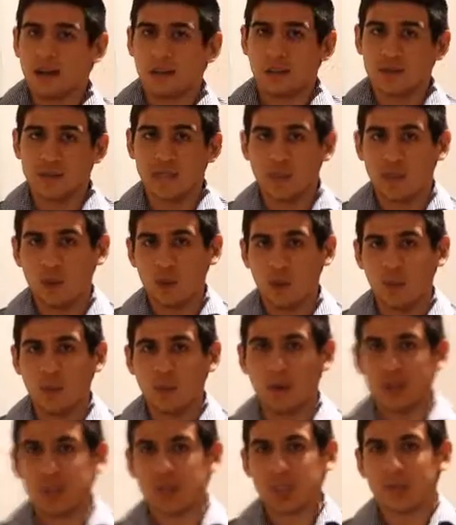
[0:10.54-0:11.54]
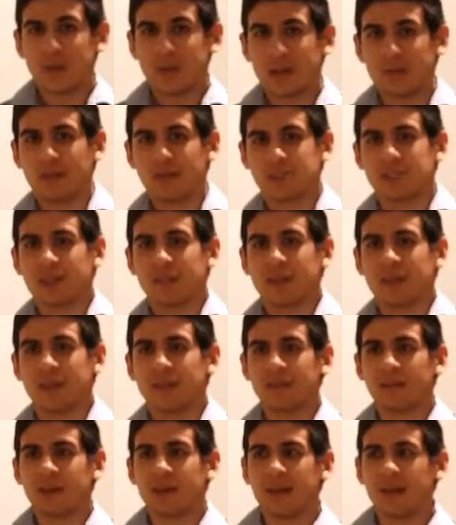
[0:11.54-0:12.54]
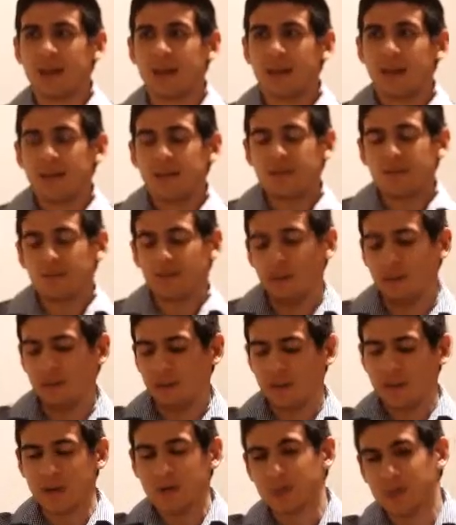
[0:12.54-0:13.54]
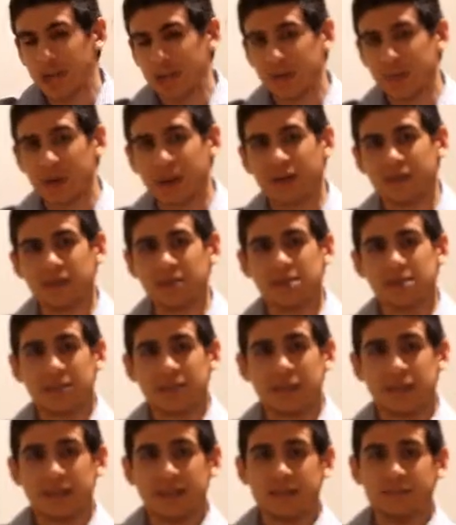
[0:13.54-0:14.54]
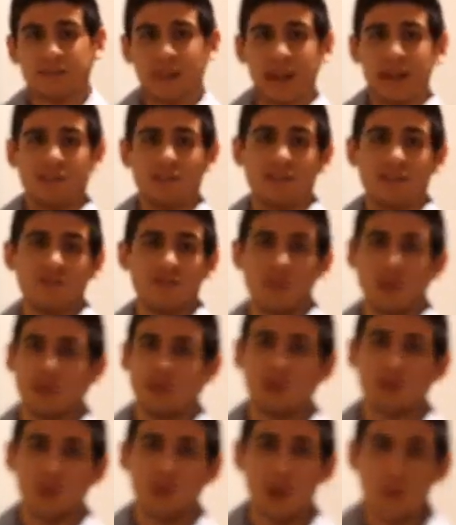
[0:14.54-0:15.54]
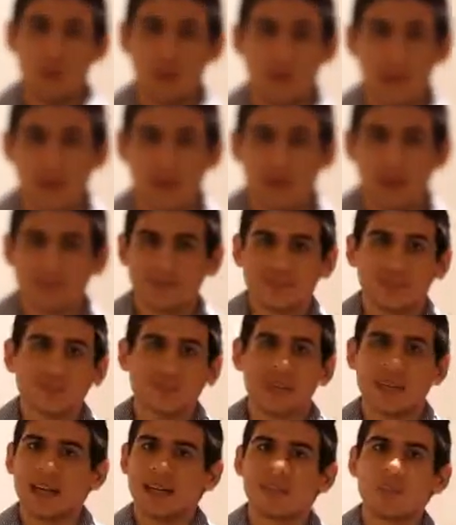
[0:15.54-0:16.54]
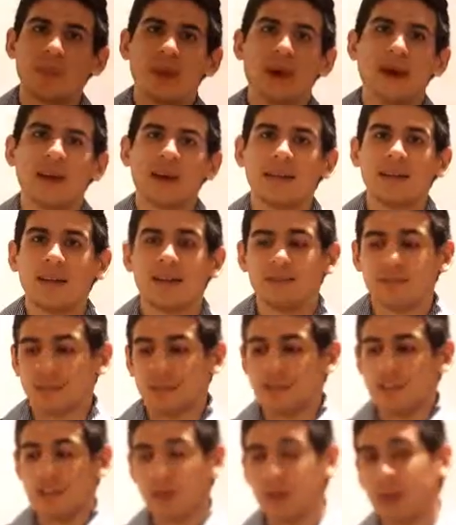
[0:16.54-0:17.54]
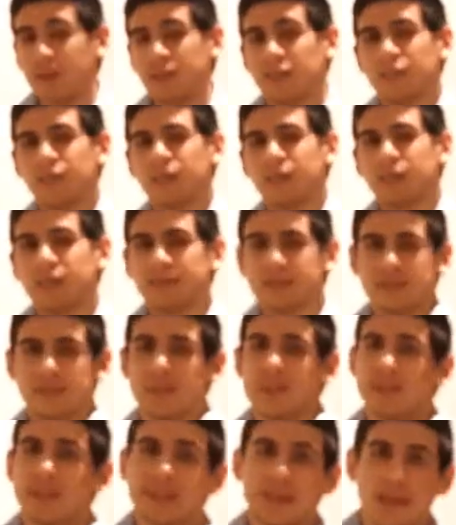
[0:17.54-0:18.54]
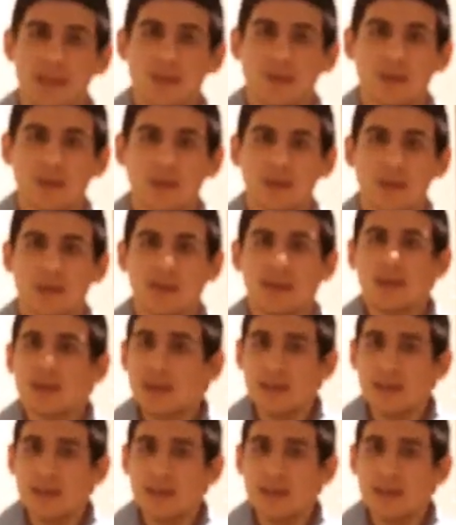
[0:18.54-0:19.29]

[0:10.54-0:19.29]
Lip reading: A typical budget might look something like, let me look at my bank balance and if I have enough money for what I want to buy, I can buy it. If I don't have enough money, then I can't buy it.